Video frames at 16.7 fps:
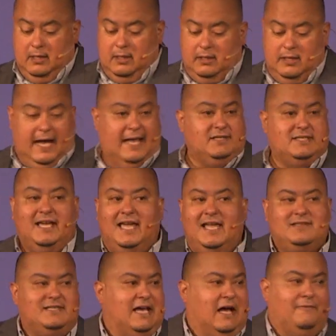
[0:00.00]
Not to get
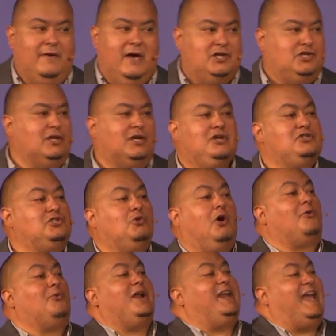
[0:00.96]
salvation because you
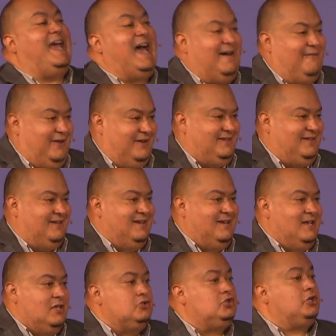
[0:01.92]
already have it
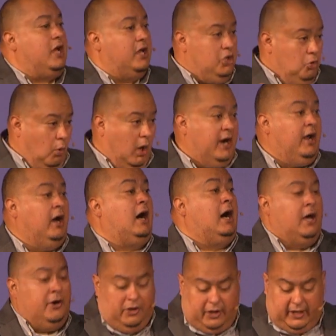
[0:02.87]
so now you want to
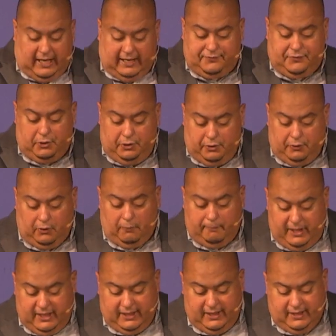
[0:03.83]
honor God through your
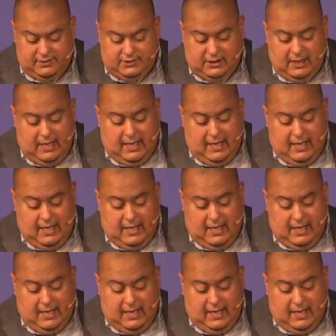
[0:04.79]
obedience.